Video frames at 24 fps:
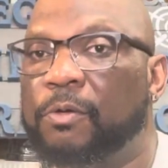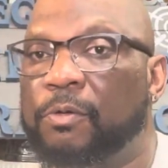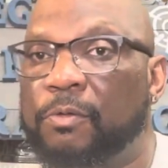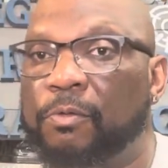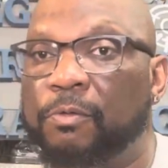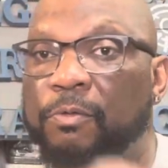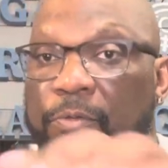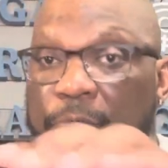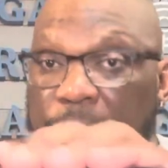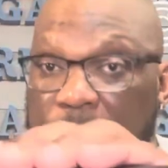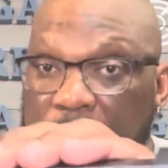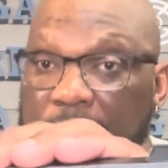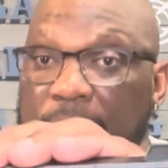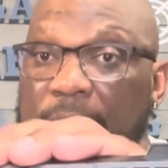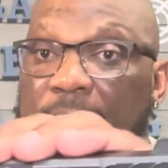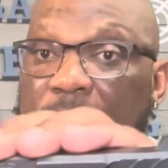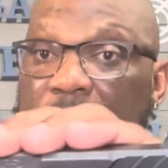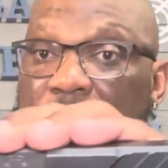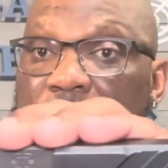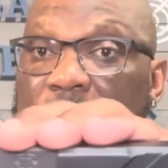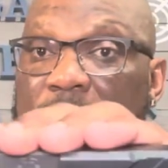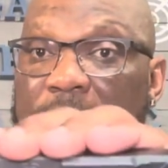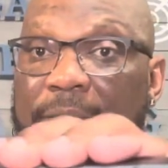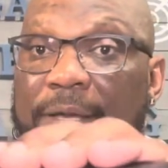Really
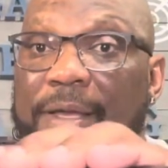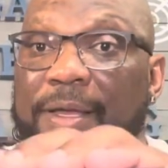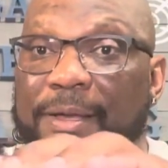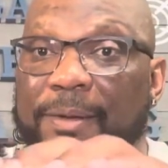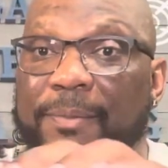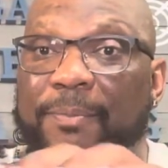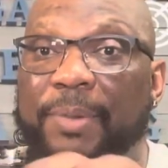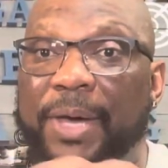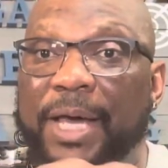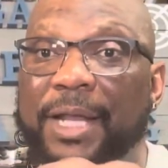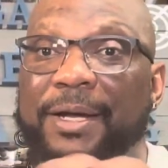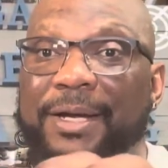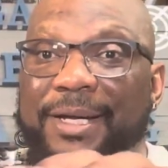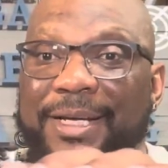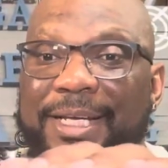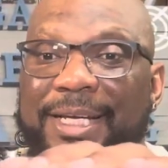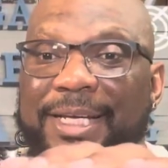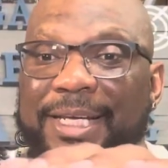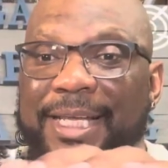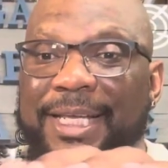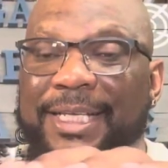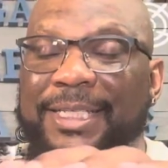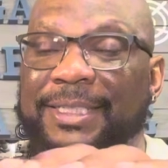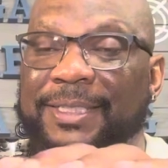better
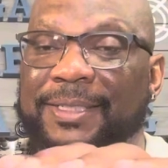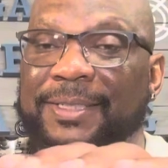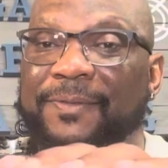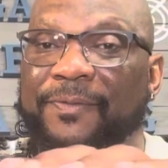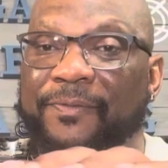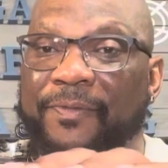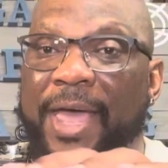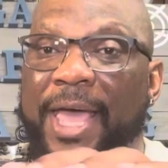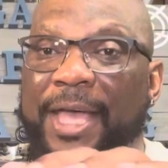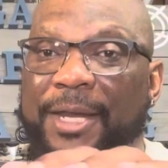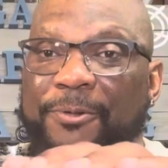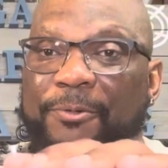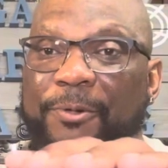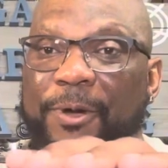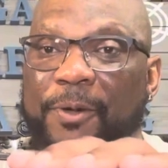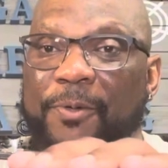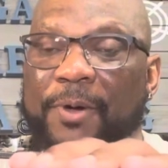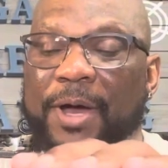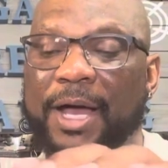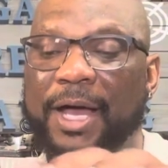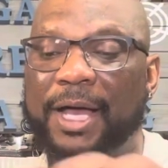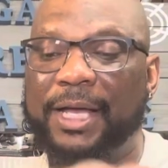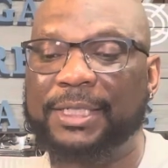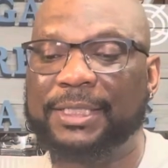than this factory
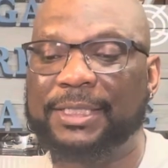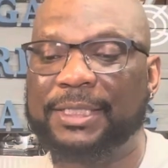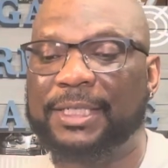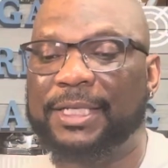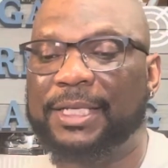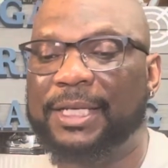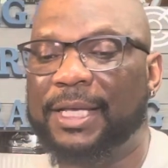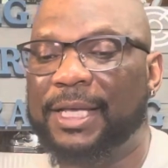wise.